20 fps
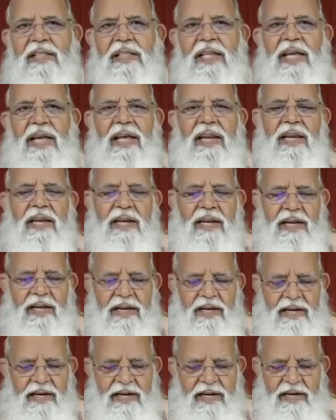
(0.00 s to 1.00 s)
then
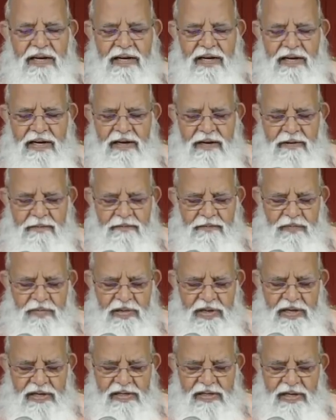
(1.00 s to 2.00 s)

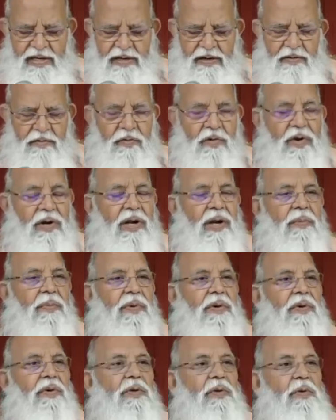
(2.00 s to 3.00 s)
they say, What
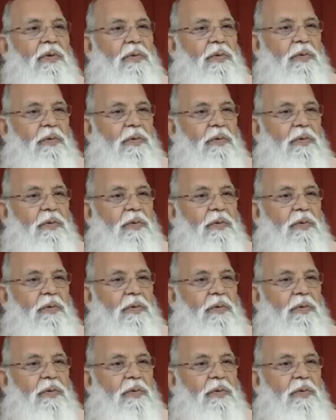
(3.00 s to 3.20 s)
happened to you?